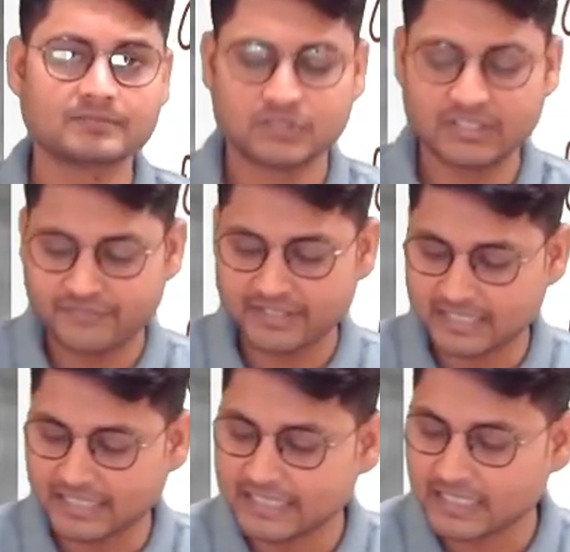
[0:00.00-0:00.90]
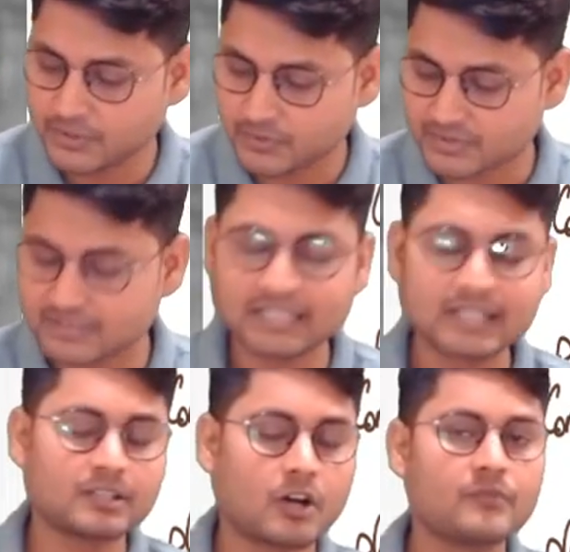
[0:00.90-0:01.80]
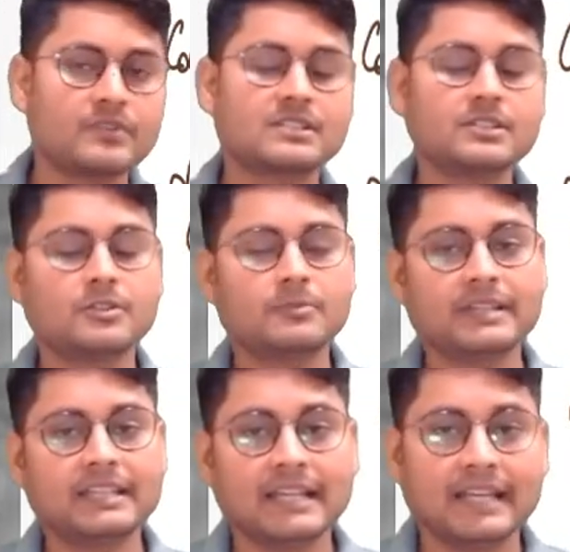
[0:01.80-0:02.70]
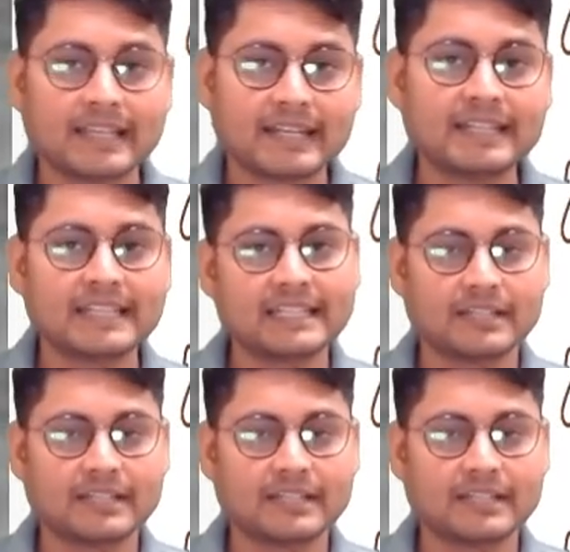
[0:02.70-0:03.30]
So if it continues, then obviously you will be retaining